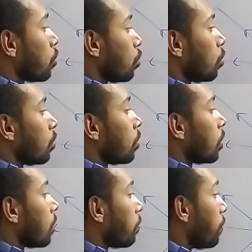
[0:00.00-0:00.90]
to
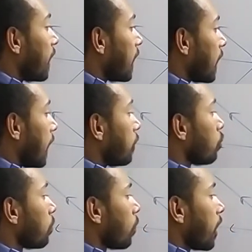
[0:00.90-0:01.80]
bring
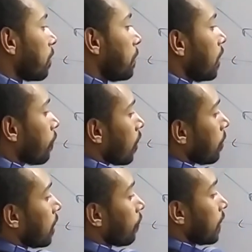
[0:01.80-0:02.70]
into point B
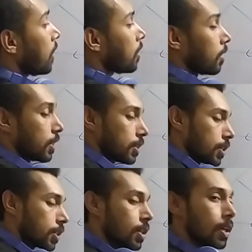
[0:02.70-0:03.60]
from infinite
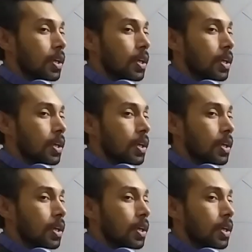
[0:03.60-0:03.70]
distance.